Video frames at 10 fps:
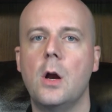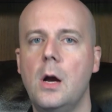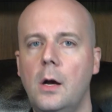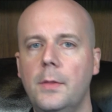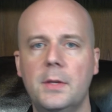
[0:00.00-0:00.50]

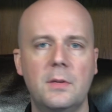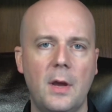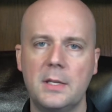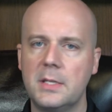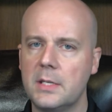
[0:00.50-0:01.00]
All the
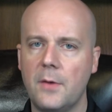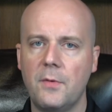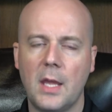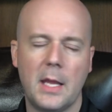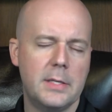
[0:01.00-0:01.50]
devices,
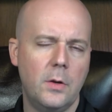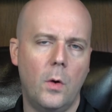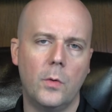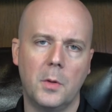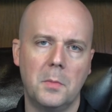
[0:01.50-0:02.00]
everything, I still
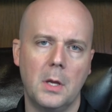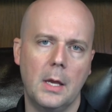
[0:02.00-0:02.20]
own them.